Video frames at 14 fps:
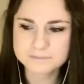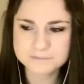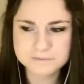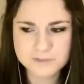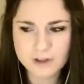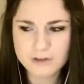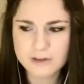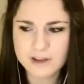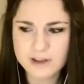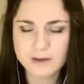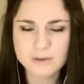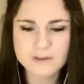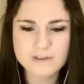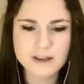the other thing I
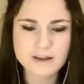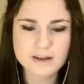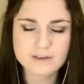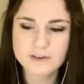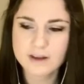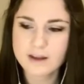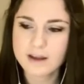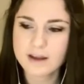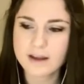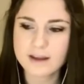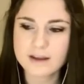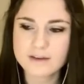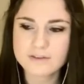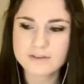would say is
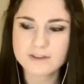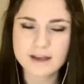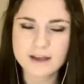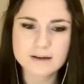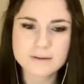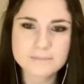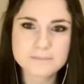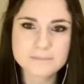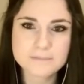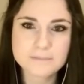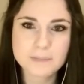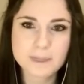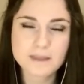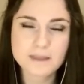is that um,
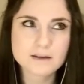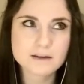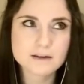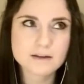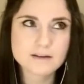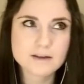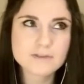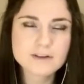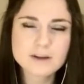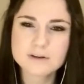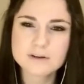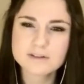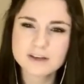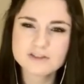definitely
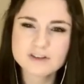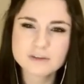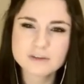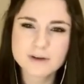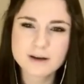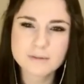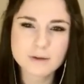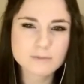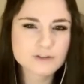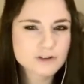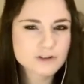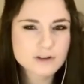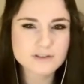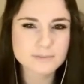with teaching, but I'm,
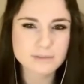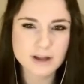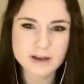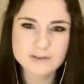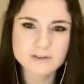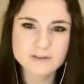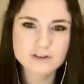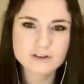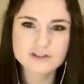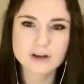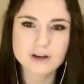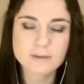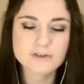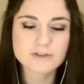sure this applies in other
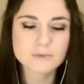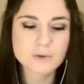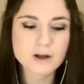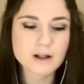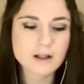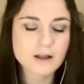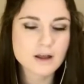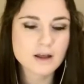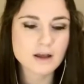jobs as well.